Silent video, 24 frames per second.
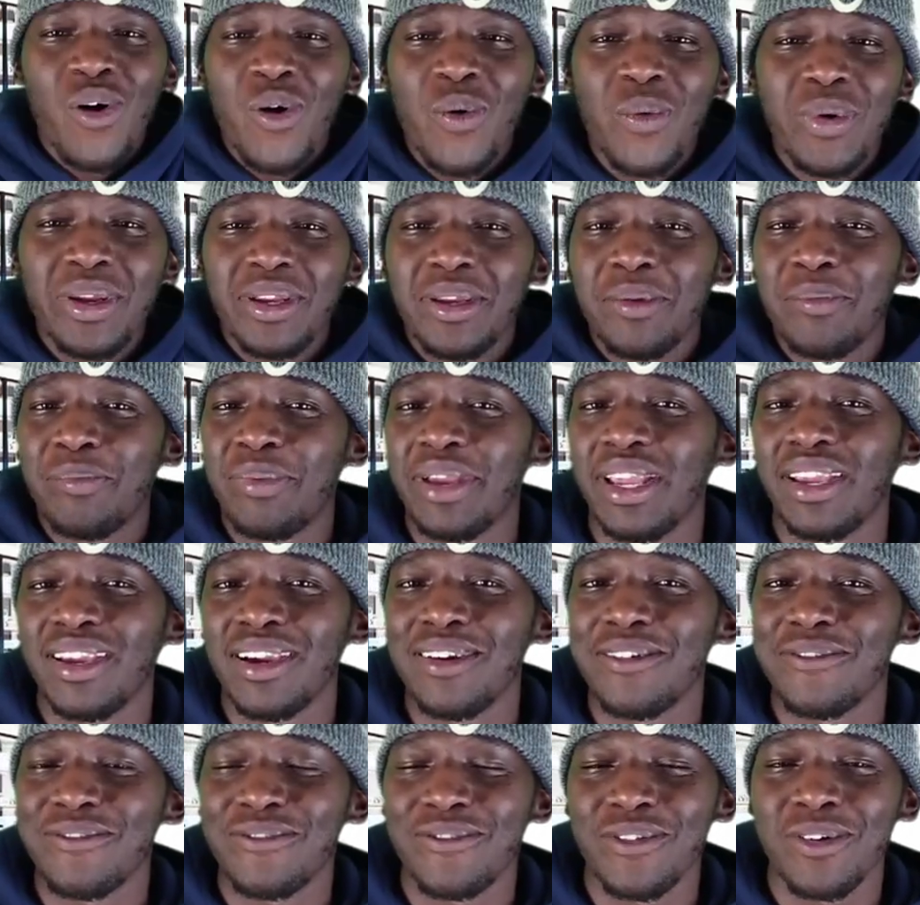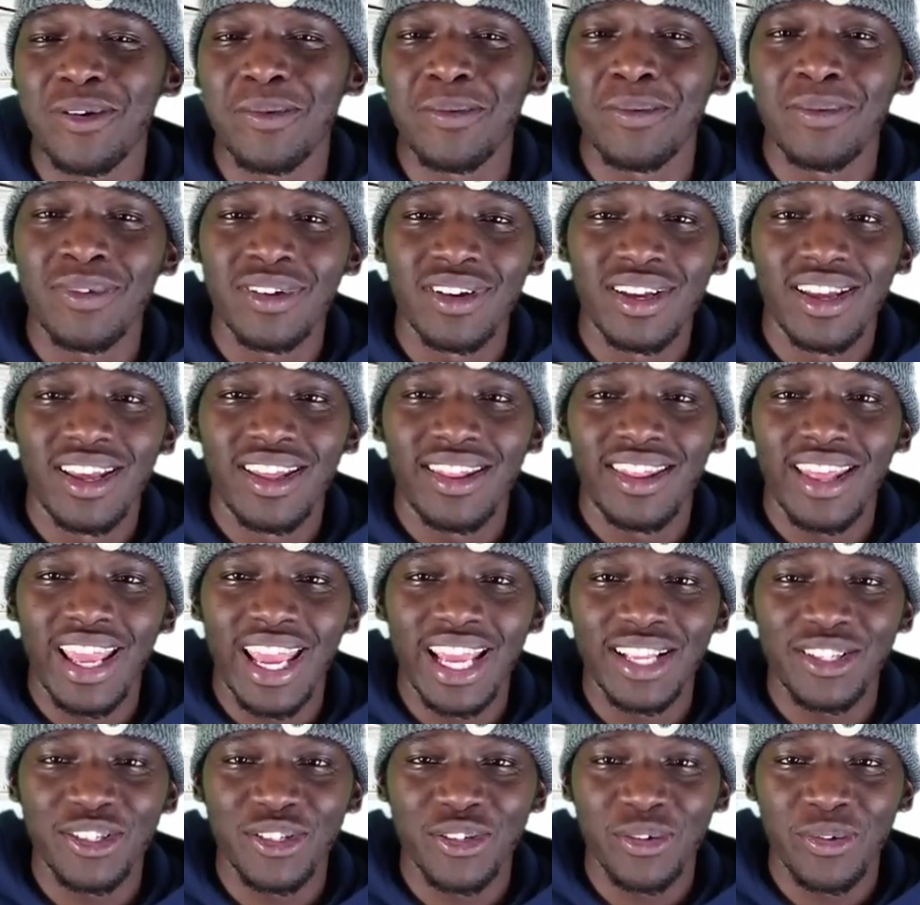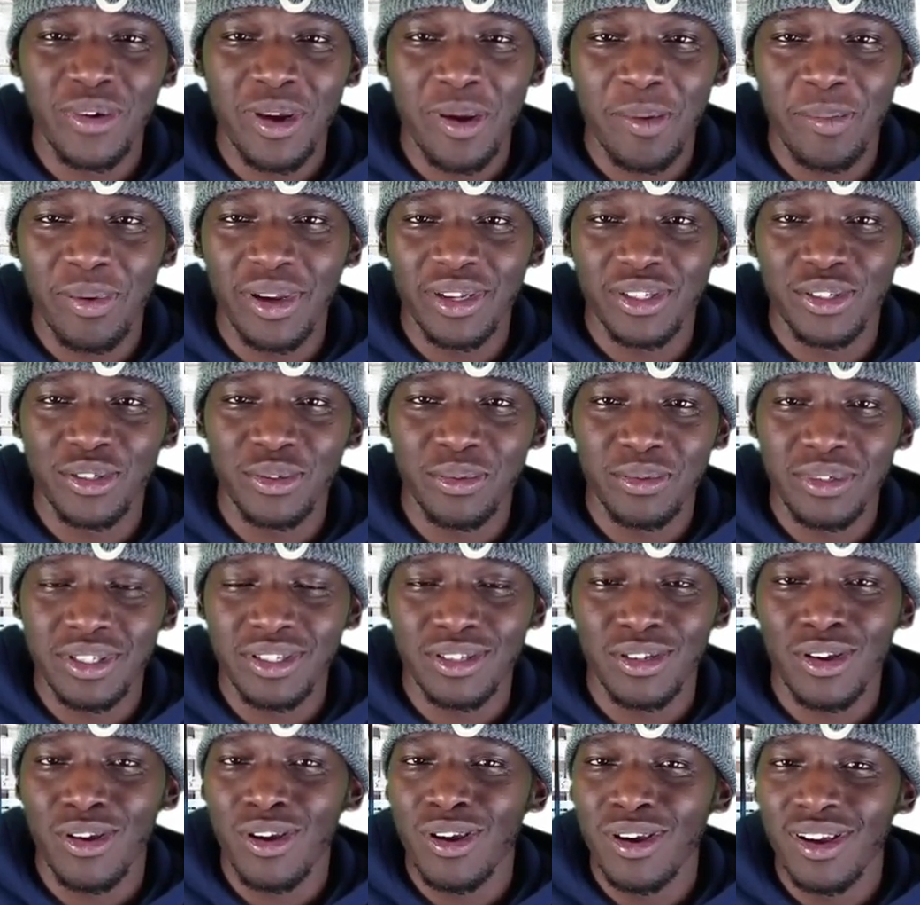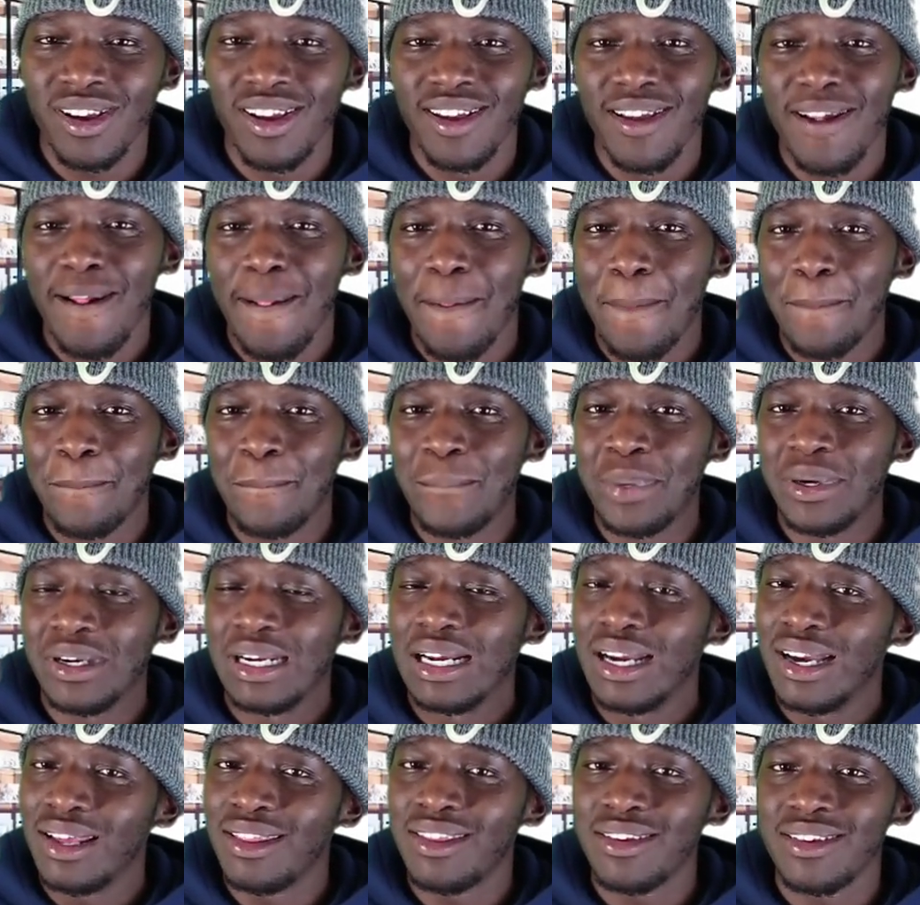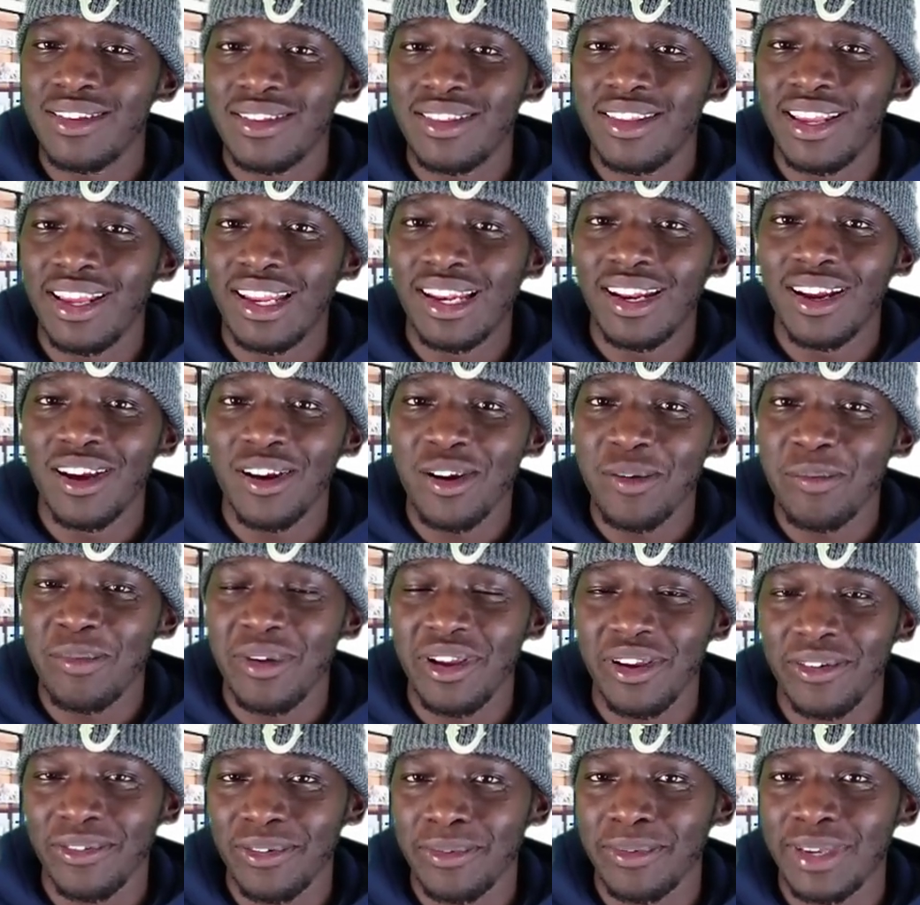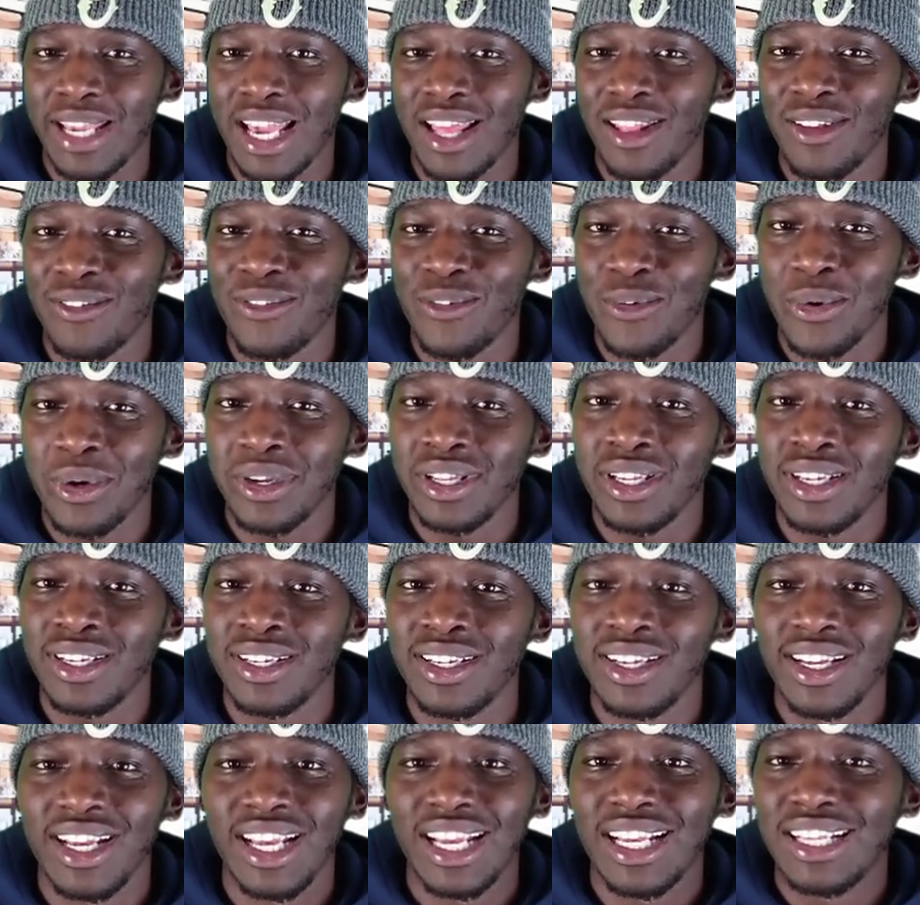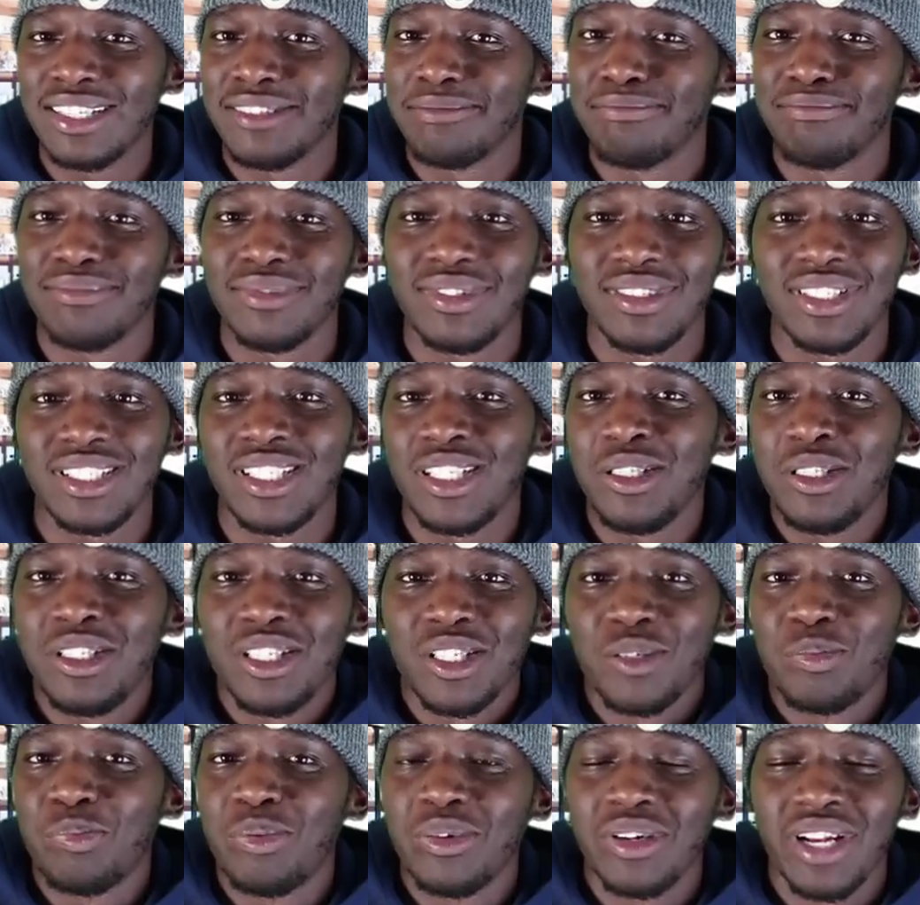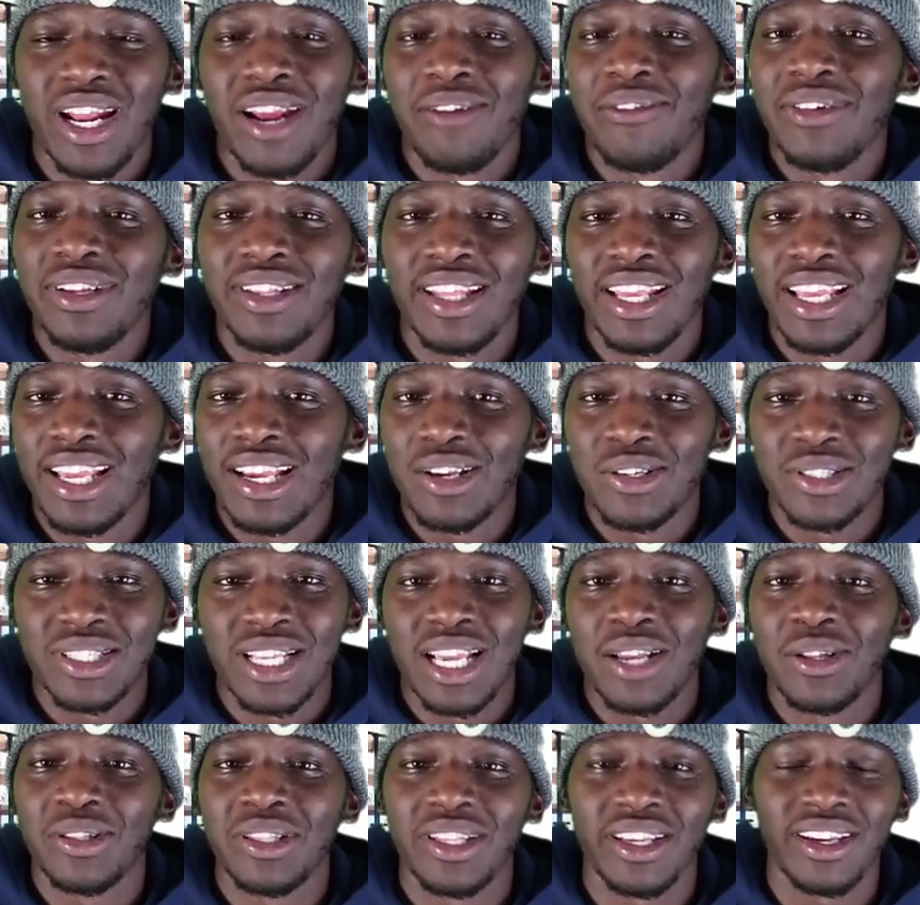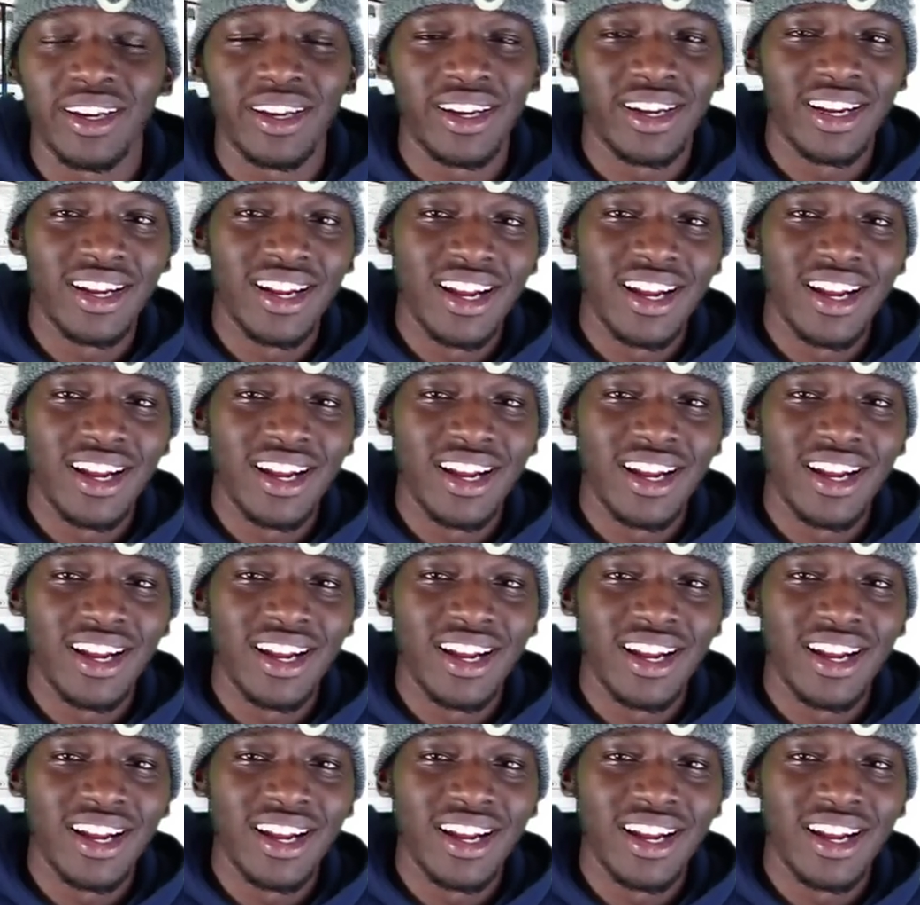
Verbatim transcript: what we can pick up from the Instagram pictures we saw. But other than her being from California, she just put everything else out there.